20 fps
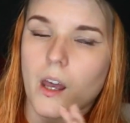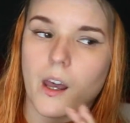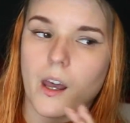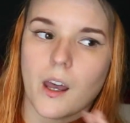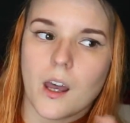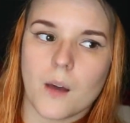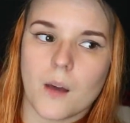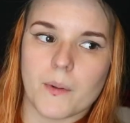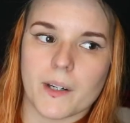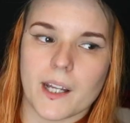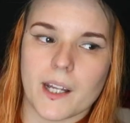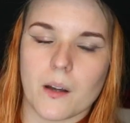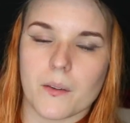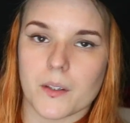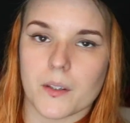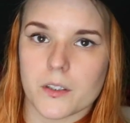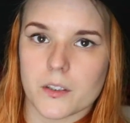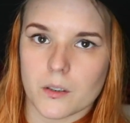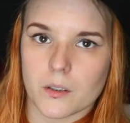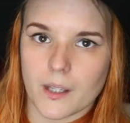And how
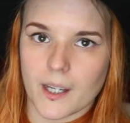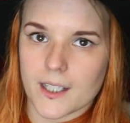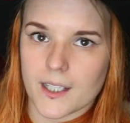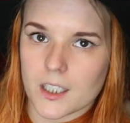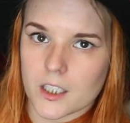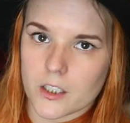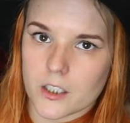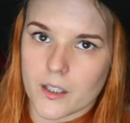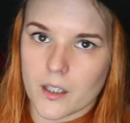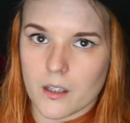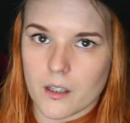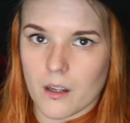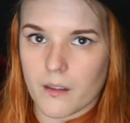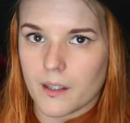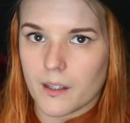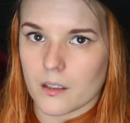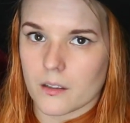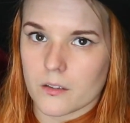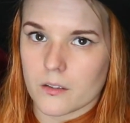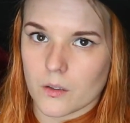those two hate each other and
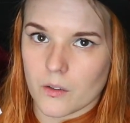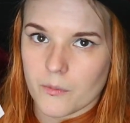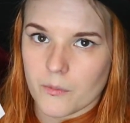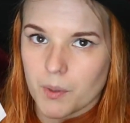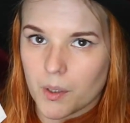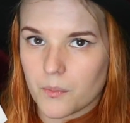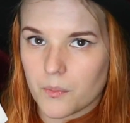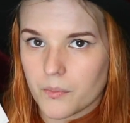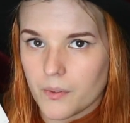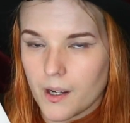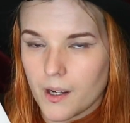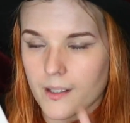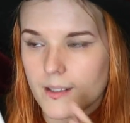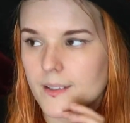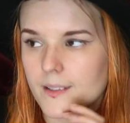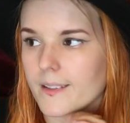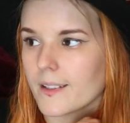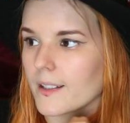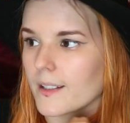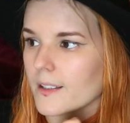then sort of become
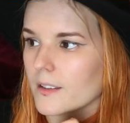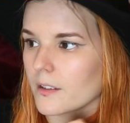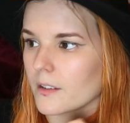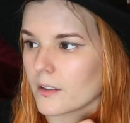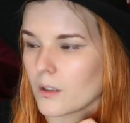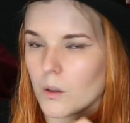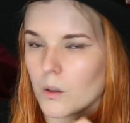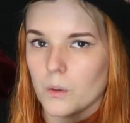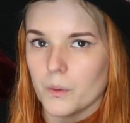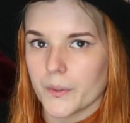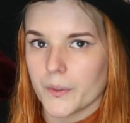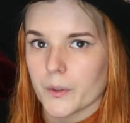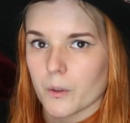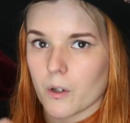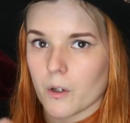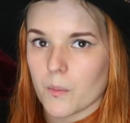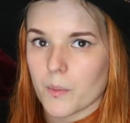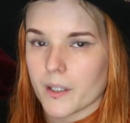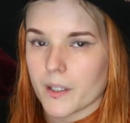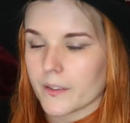friends, and it's this whole
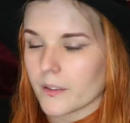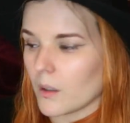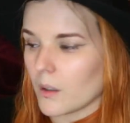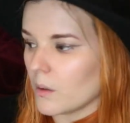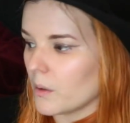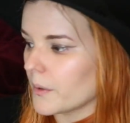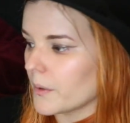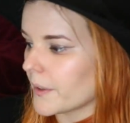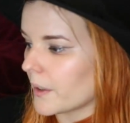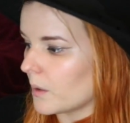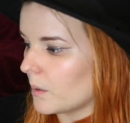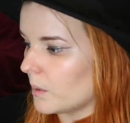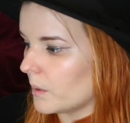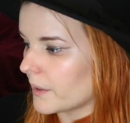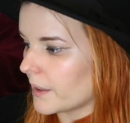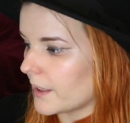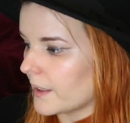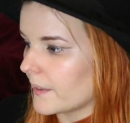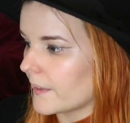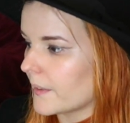story, but it's all
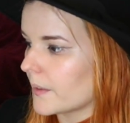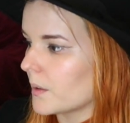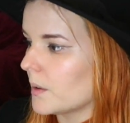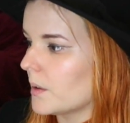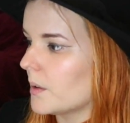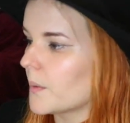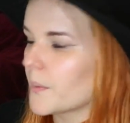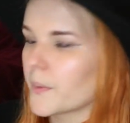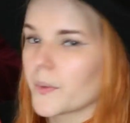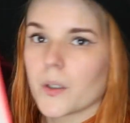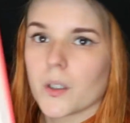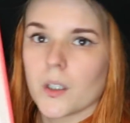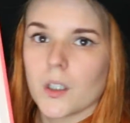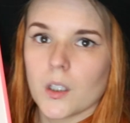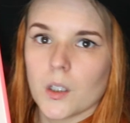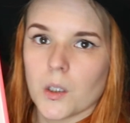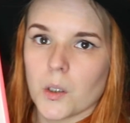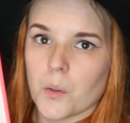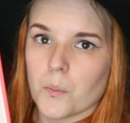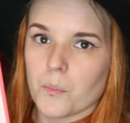told in sort of
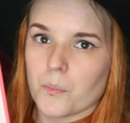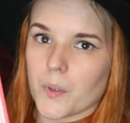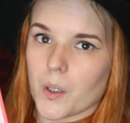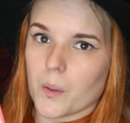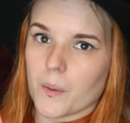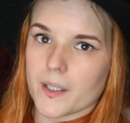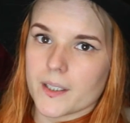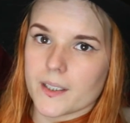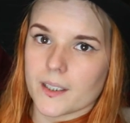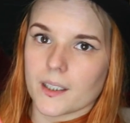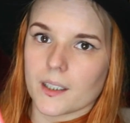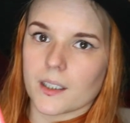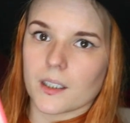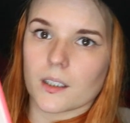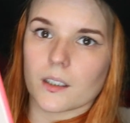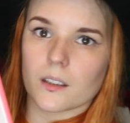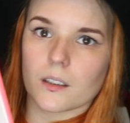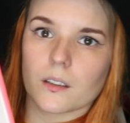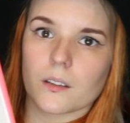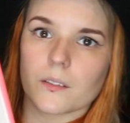poetic,
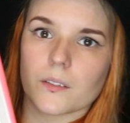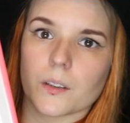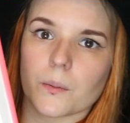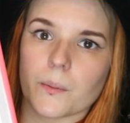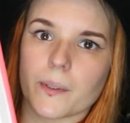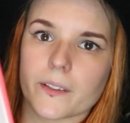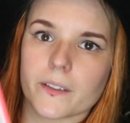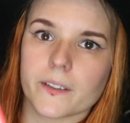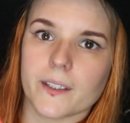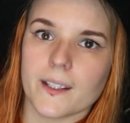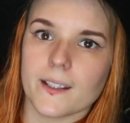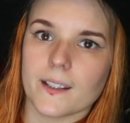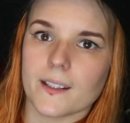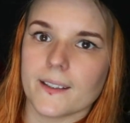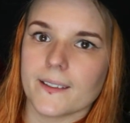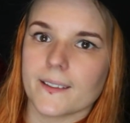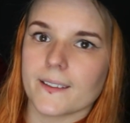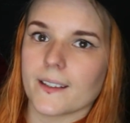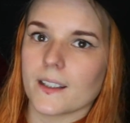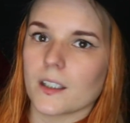I don't know if you're going to see
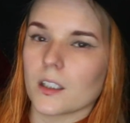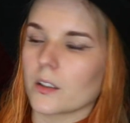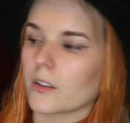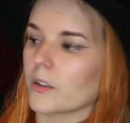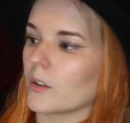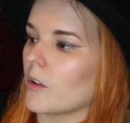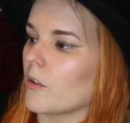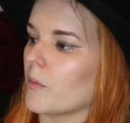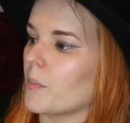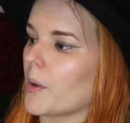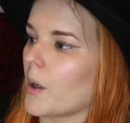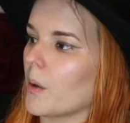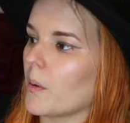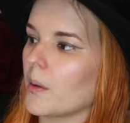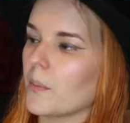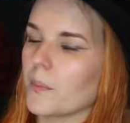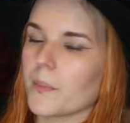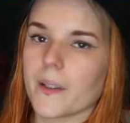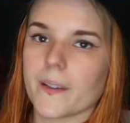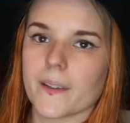this, in the sort of
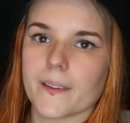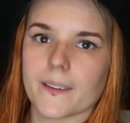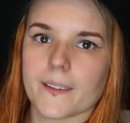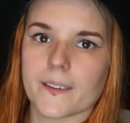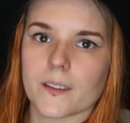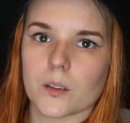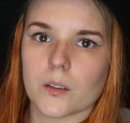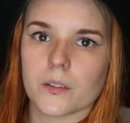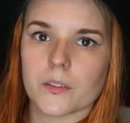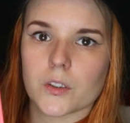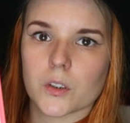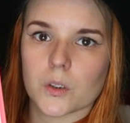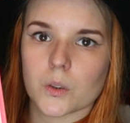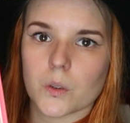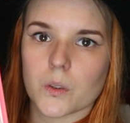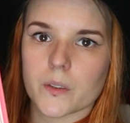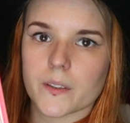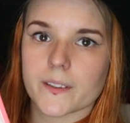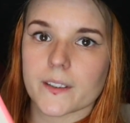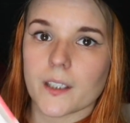poem sort of
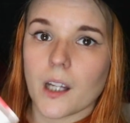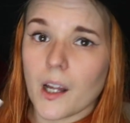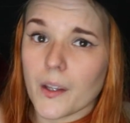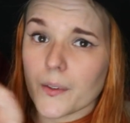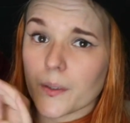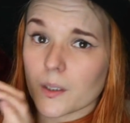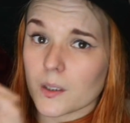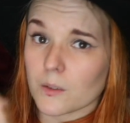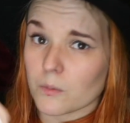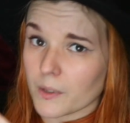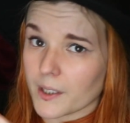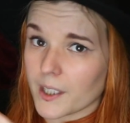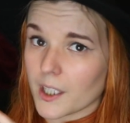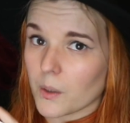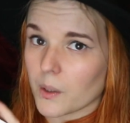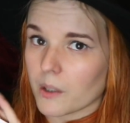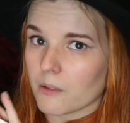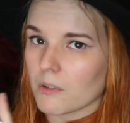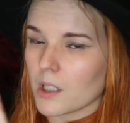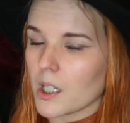short style, so it's a really
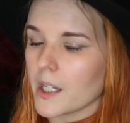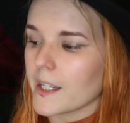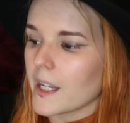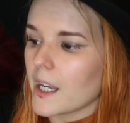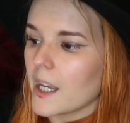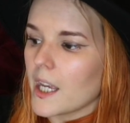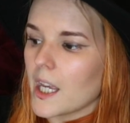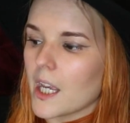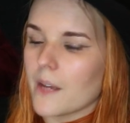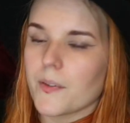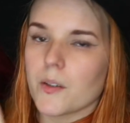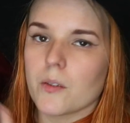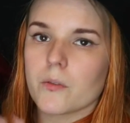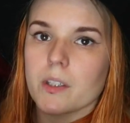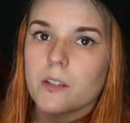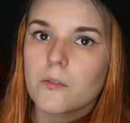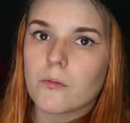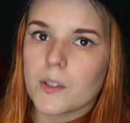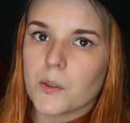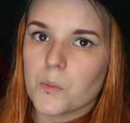quick read. If you
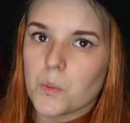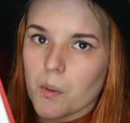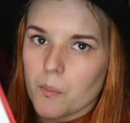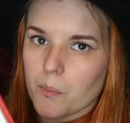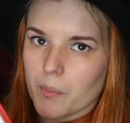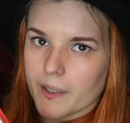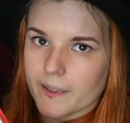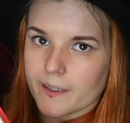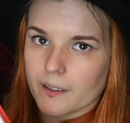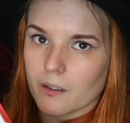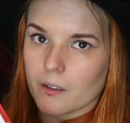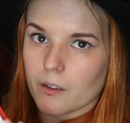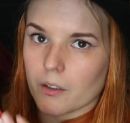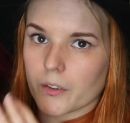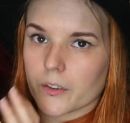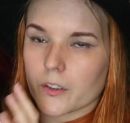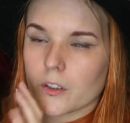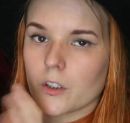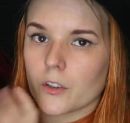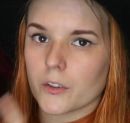did read One by Sarah
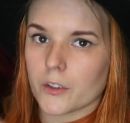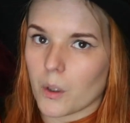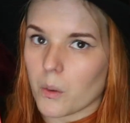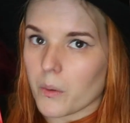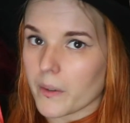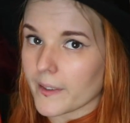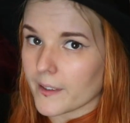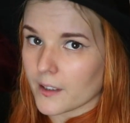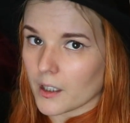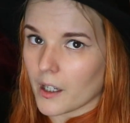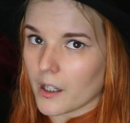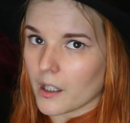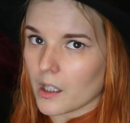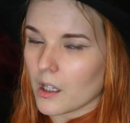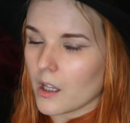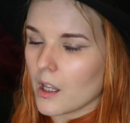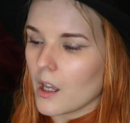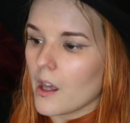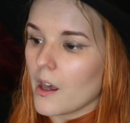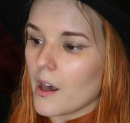Crossan, you'll know the style.